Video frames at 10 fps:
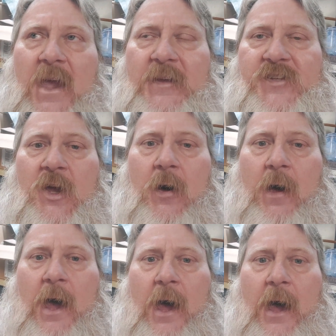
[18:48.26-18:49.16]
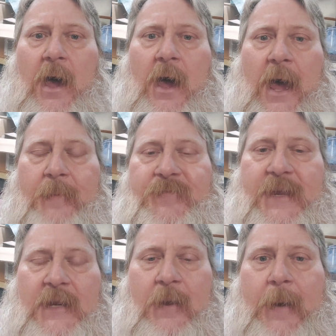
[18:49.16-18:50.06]
So I'm
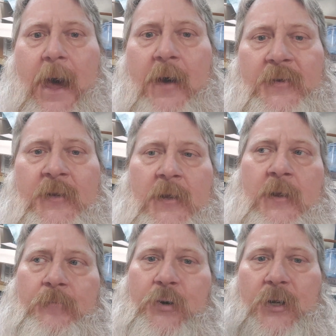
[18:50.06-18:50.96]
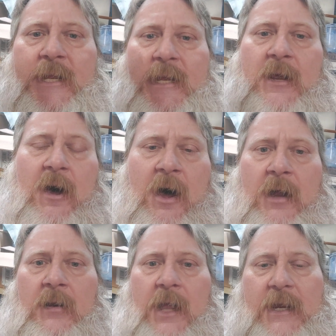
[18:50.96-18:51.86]
thinking about putting it
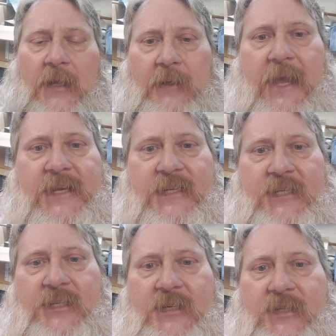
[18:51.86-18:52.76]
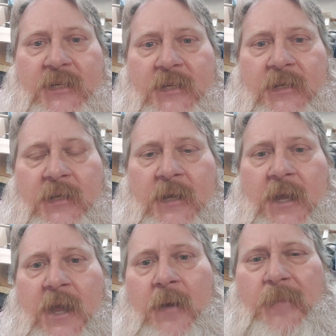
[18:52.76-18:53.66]
on like a lazy Susan,
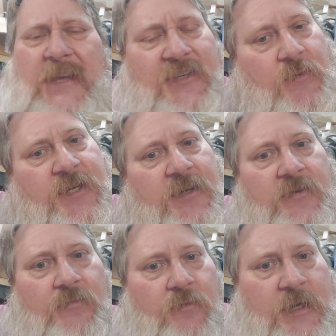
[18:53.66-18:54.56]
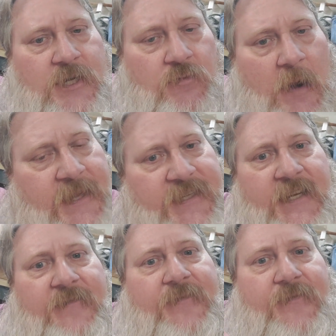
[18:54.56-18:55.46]
because when you run
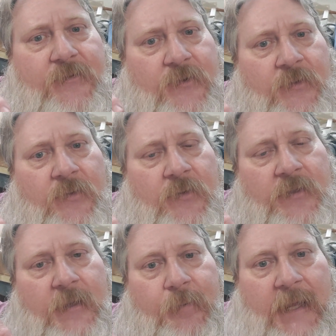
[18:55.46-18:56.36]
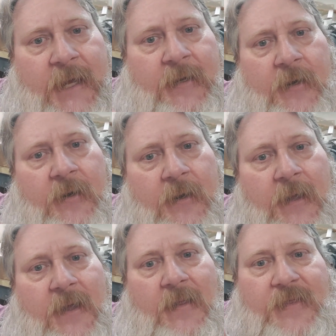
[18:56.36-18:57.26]
stuff through the planer,
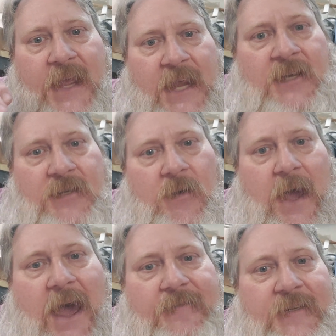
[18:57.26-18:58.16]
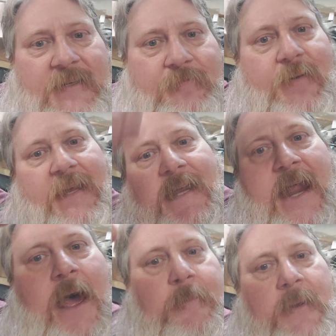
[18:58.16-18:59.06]
then you have to pick it
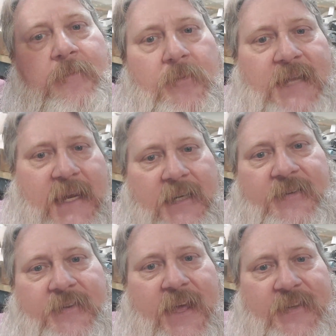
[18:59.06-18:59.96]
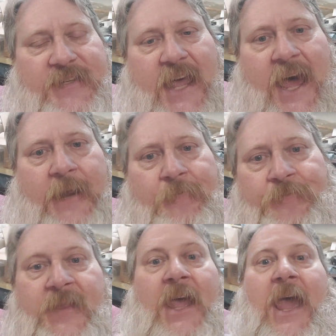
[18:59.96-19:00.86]
up and take it to the other side
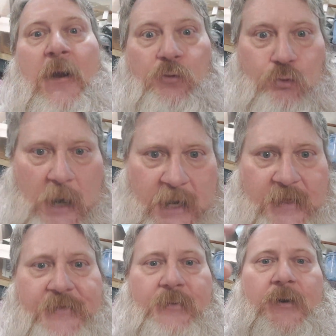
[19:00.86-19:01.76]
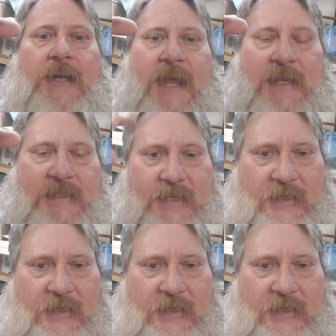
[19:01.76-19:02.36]
and run it through again until